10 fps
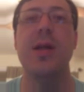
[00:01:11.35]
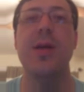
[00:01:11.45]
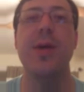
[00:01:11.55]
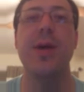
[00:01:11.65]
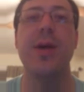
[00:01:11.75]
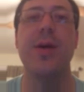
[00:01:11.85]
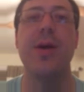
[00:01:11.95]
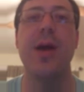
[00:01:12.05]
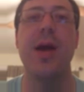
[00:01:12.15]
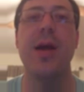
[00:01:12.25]
that we can
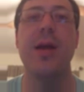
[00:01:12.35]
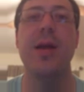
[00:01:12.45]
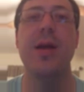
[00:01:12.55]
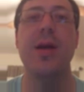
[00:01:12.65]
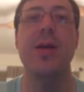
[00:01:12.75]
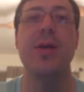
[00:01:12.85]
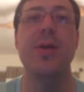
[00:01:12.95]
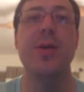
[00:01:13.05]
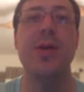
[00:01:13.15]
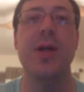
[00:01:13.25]
create
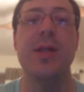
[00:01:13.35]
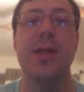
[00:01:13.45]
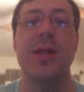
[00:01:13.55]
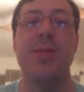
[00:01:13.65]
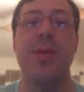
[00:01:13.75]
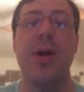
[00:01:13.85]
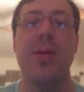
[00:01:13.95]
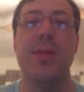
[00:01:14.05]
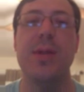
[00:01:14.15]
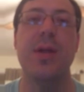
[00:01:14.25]
to address these
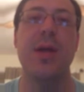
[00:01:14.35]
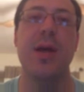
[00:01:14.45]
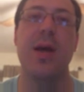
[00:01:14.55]
problems?